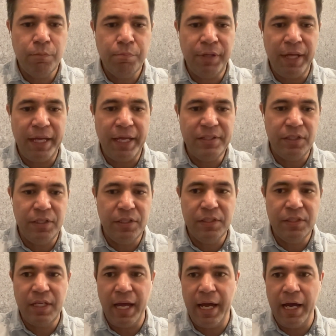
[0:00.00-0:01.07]

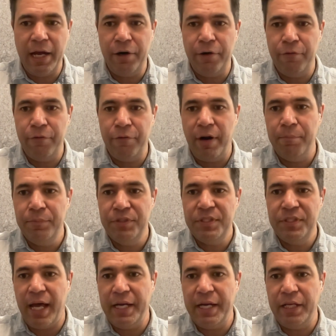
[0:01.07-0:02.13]
places are
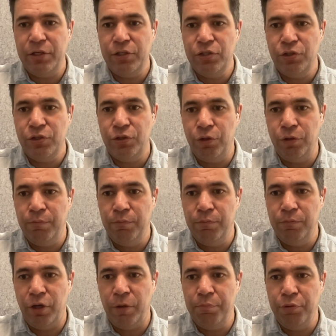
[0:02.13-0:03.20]
starting to,
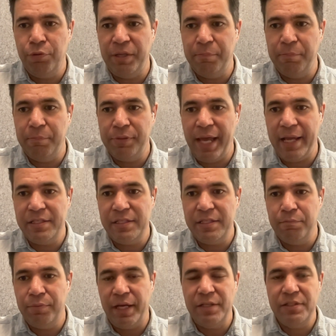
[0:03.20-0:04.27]
you know, put in
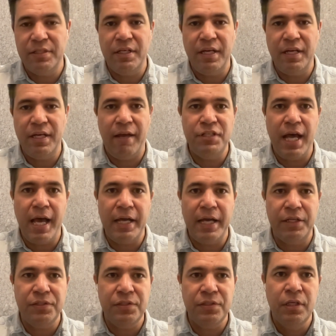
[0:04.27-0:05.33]
plans in place and have
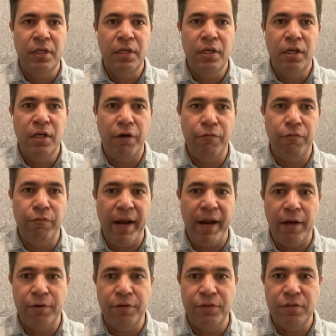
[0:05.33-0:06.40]
targets
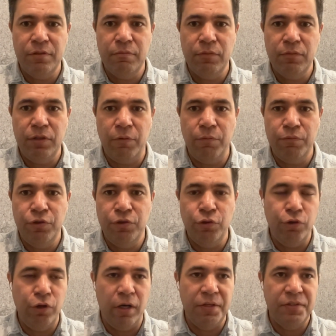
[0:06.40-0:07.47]
around, you know,
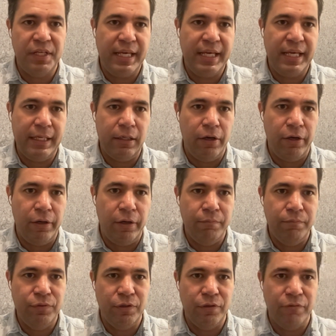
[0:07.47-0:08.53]
$2 a kilo,
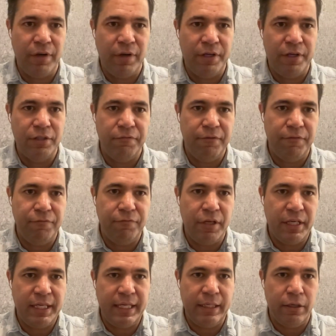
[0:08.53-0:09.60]
sort of $1.50
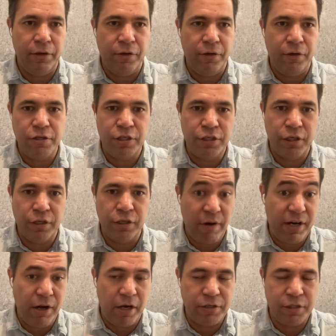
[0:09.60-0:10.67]
a kilo hydrogen,
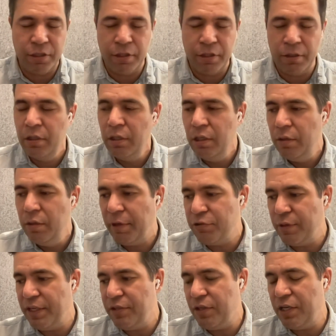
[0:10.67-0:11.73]
green hydrogen
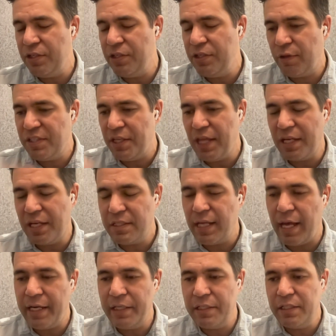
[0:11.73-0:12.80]
by 2030. So I see that
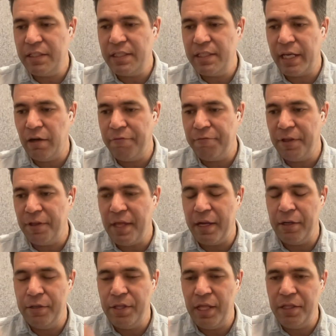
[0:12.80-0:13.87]
starting to take off, and
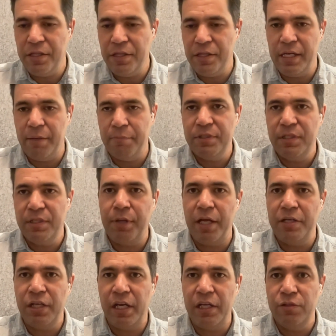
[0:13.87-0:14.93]
then the
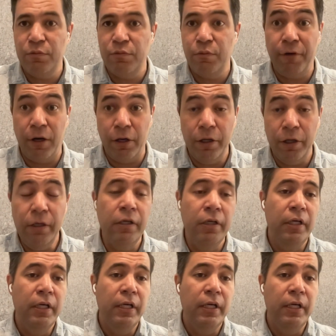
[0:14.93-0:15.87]
supply chains will follow.